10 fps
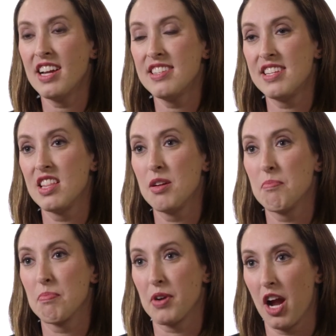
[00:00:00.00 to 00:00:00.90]
I see
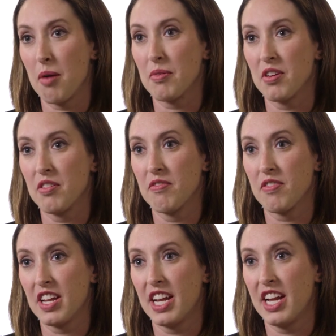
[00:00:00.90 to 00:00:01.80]
them
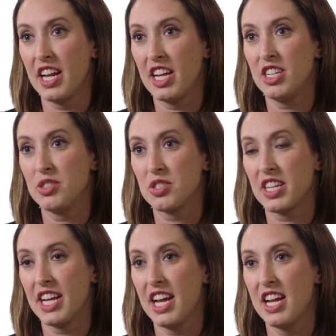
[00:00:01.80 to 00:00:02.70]
preoperatively,
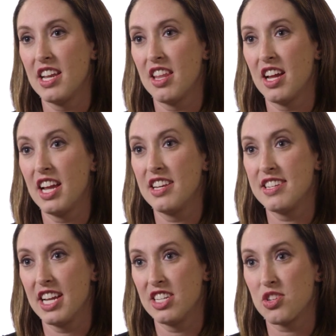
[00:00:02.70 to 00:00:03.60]
usually in the
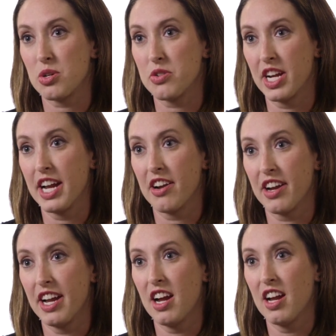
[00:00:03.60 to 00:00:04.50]
day surgery
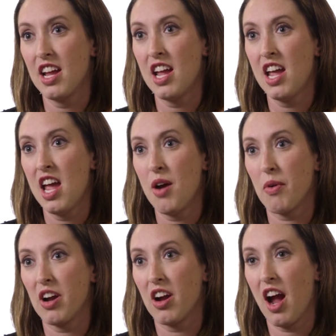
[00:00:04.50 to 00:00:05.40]
area,
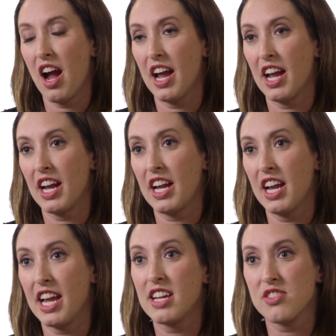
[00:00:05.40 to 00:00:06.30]
where I
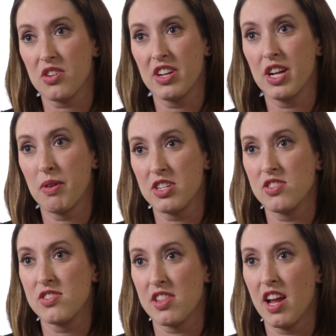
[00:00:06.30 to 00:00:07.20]
can answer any
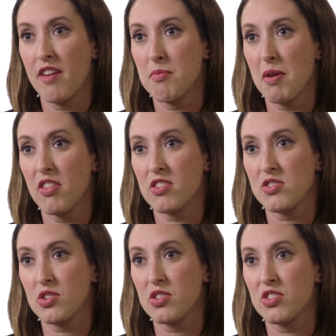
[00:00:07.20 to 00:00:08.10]
questions that they have about their
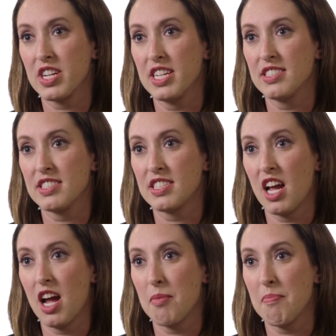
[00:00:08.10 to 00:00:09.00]
surgeries.
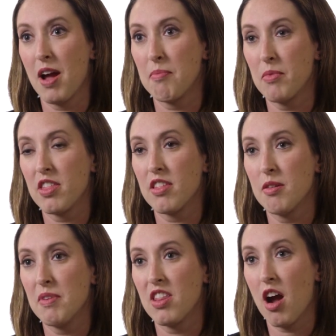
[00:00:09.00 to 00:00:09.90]
Um, I'm with
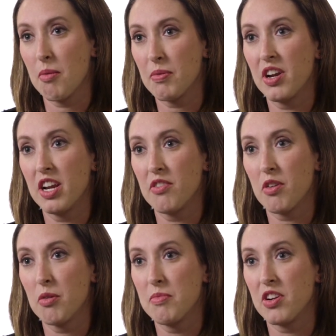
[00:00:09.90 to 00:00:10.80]
them in the operating
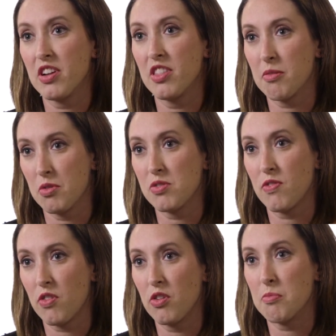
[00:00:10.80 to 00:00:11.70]
room during their
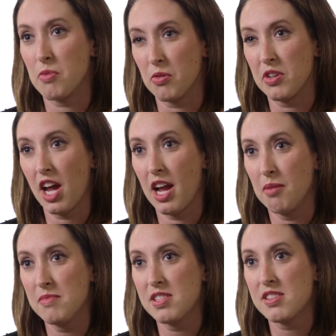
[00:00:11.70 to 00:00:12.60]
most vulnerable
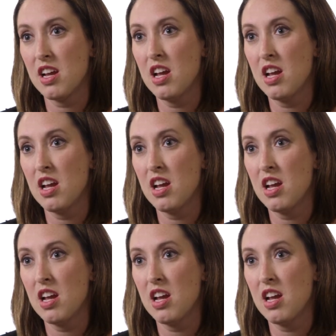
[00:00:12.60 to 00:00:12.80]
times.